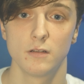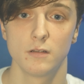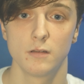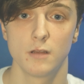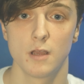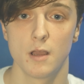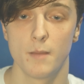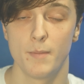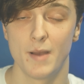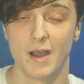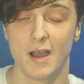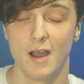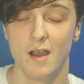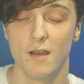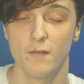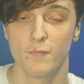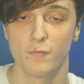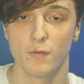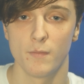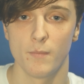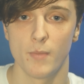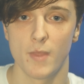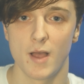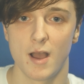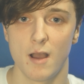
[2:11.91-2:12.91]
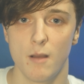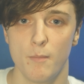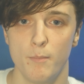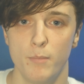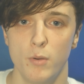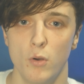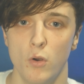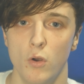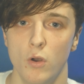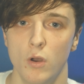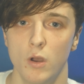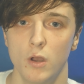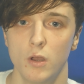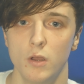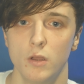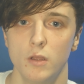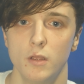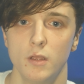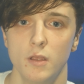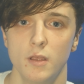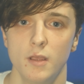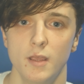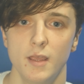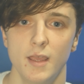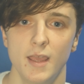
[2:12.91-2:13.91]
apart from that, but
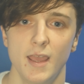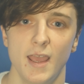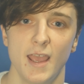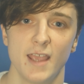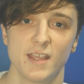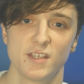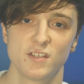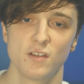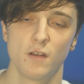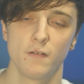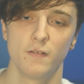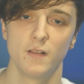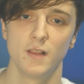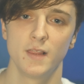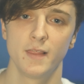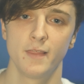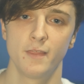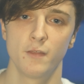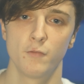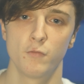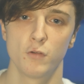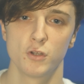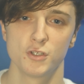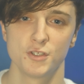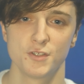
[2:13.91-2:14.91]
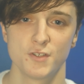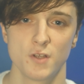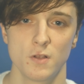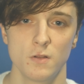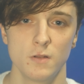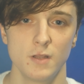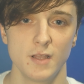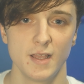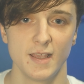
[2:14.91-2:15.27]
it's not really the result.